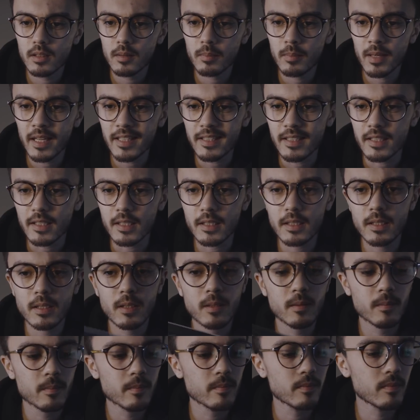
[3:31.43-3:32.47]
Plastic,
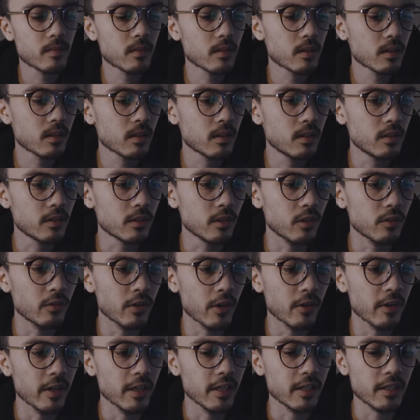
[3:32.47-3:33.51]
it's got a
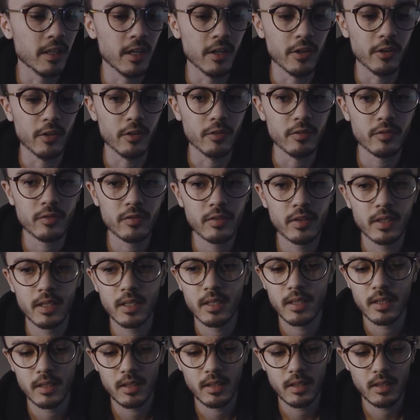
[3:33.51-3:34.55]
very kind of
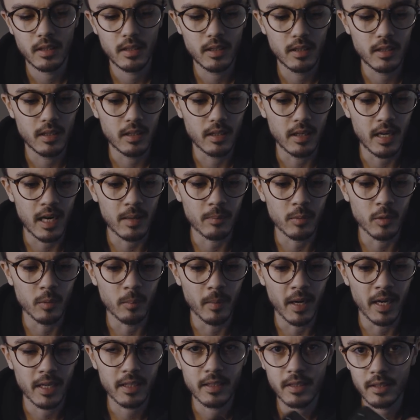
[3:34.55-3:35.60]
Apple
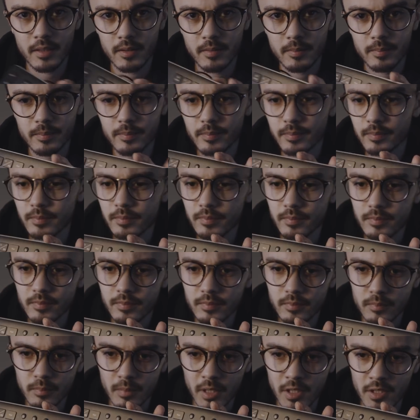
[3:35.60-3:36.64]
Mac
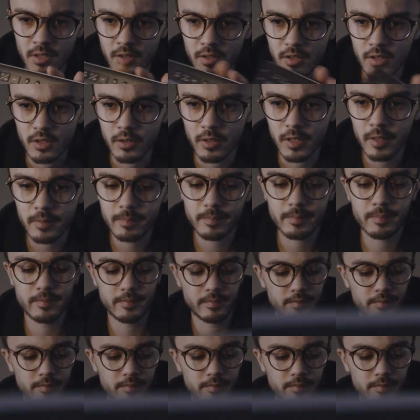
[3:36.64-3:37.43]
presence to it.